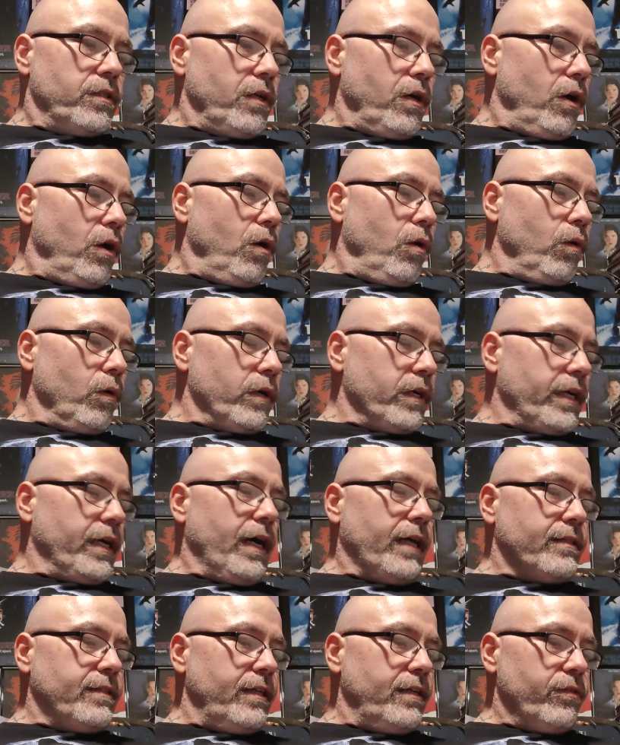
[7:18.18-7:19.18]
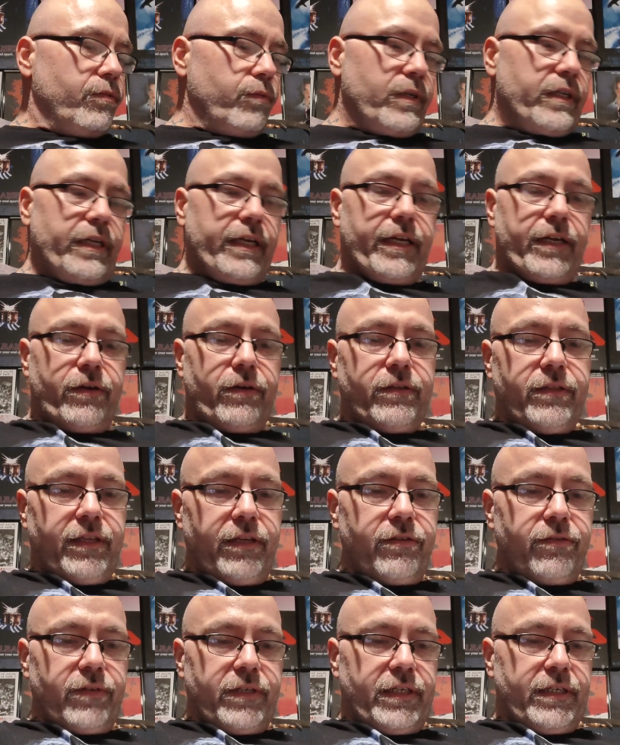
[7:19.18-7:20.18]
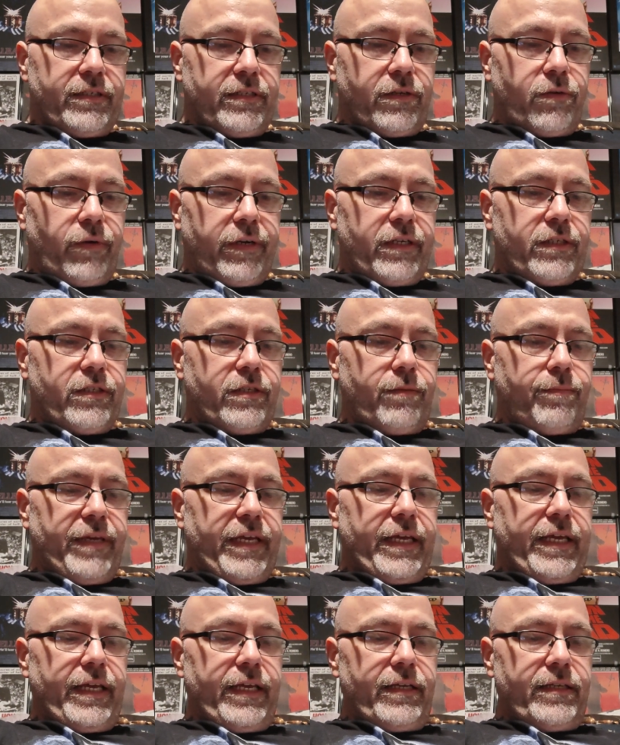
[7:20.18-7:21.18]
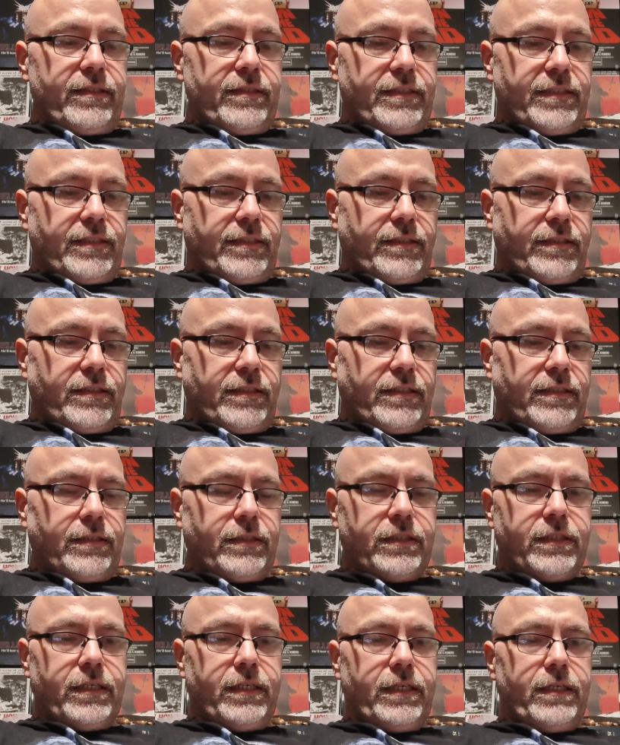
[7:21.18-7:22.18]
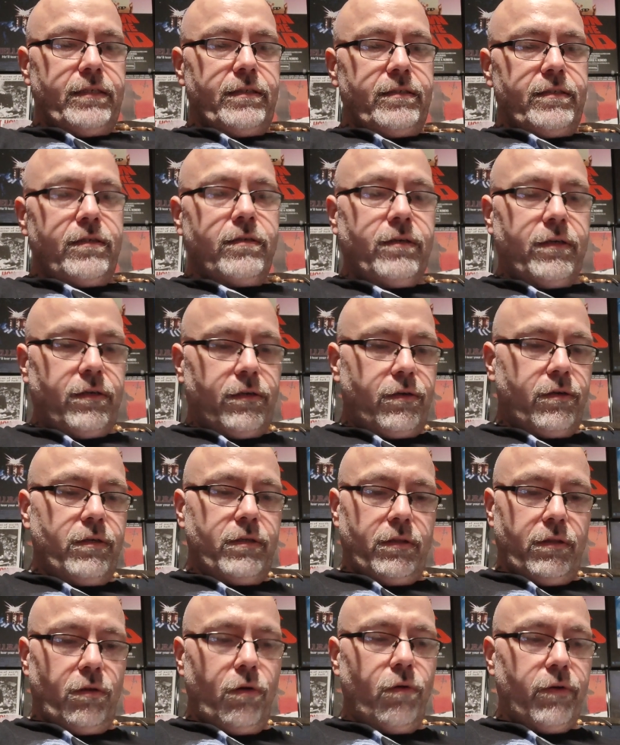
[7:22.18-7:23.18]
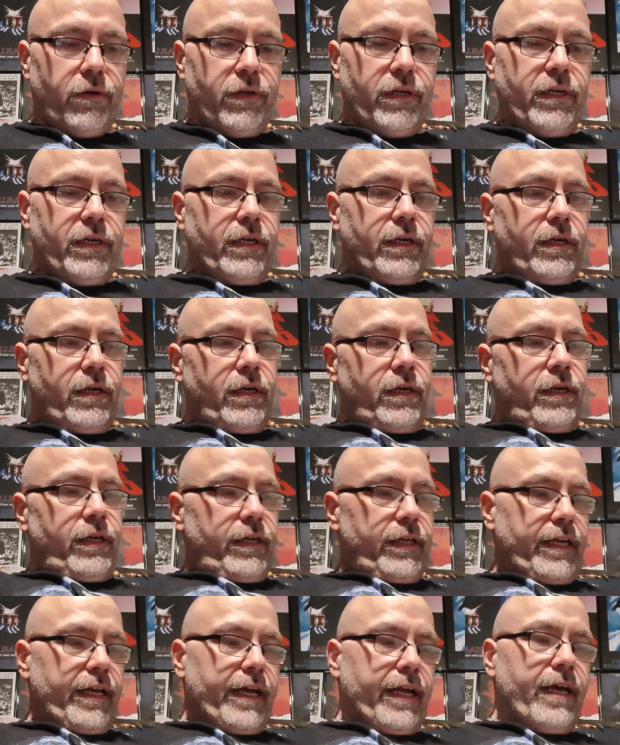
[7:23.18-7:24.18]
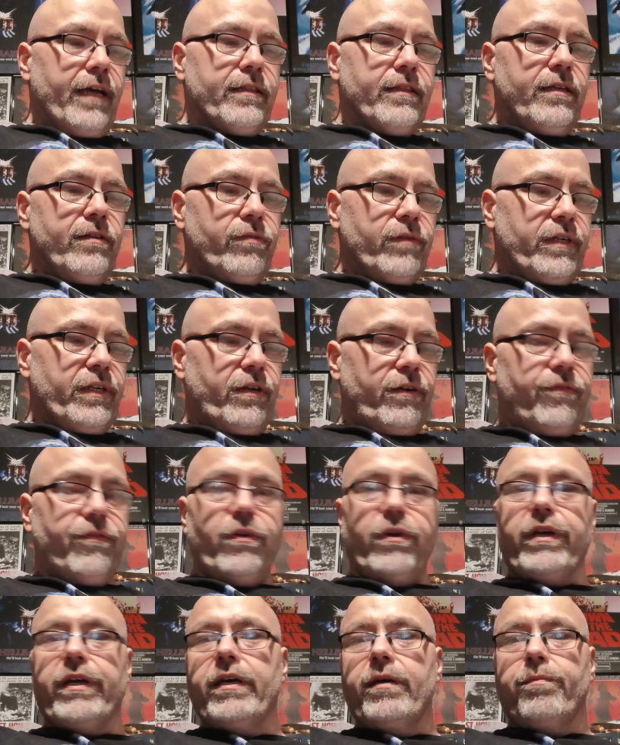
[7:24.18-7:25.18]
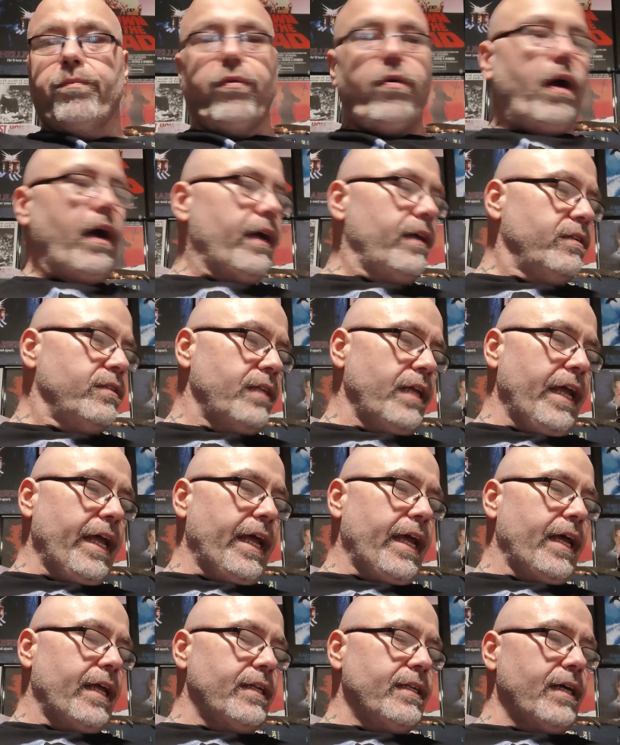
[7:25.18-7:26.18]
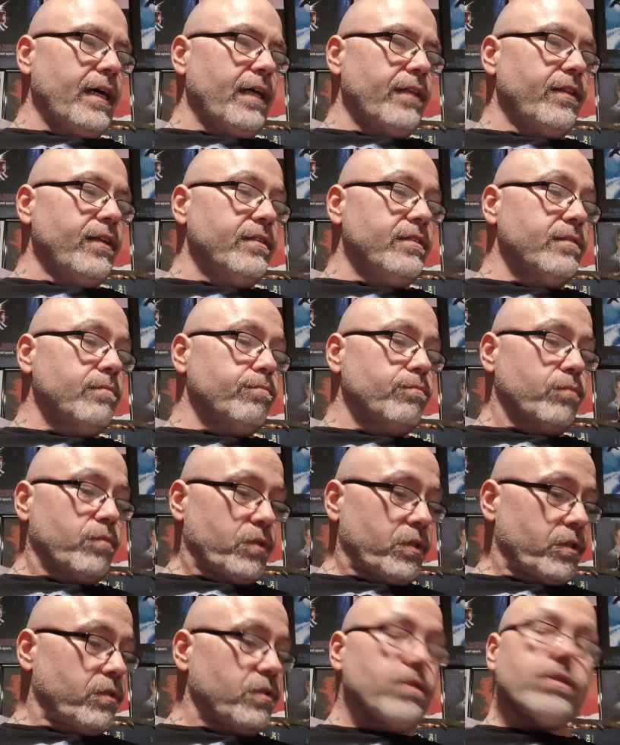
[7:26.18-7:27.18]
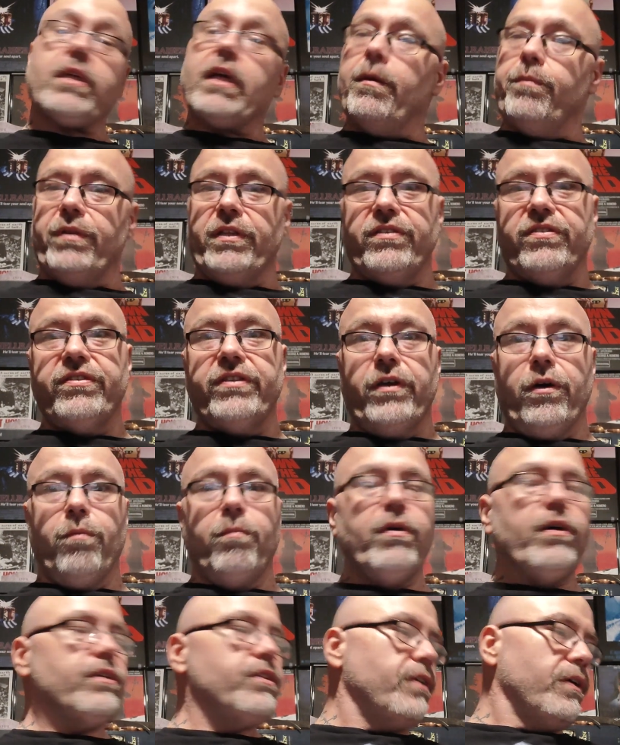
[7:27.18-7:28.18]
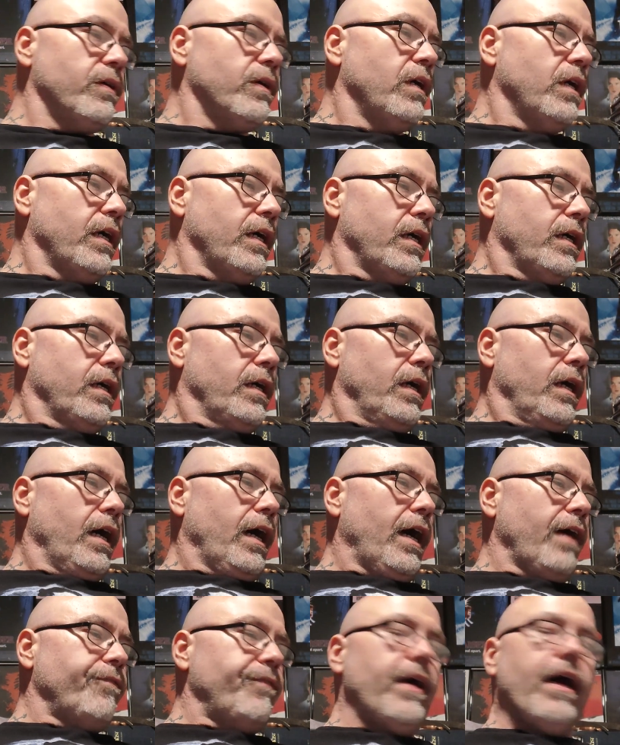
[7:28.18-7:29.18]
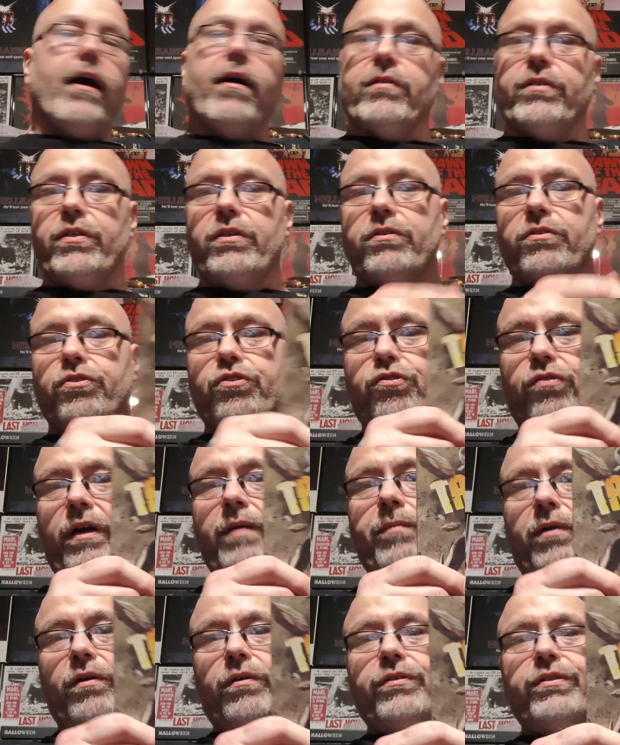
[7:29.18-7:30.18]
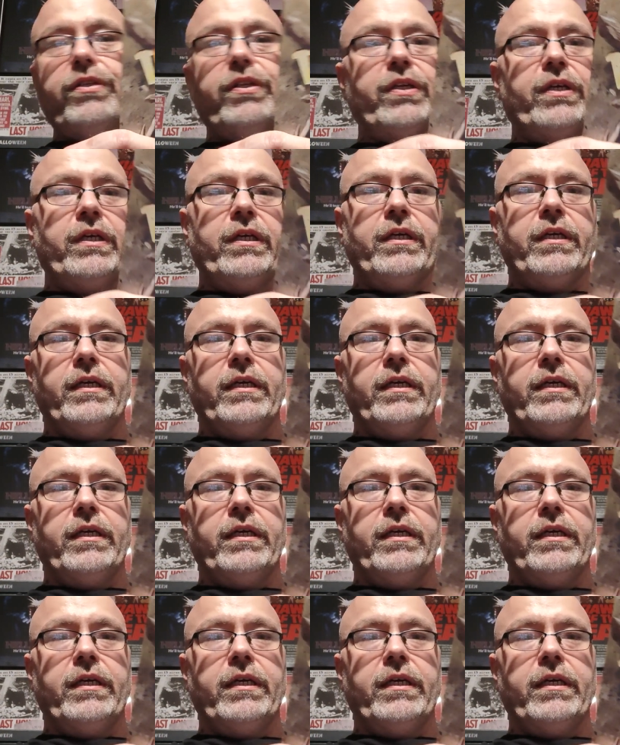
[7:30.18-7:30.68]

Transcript: So got this one here. This one is going to be, oh, good lord. Yeah, I got this one here for a good price and uh, this couple of steel books here. I found Tremors.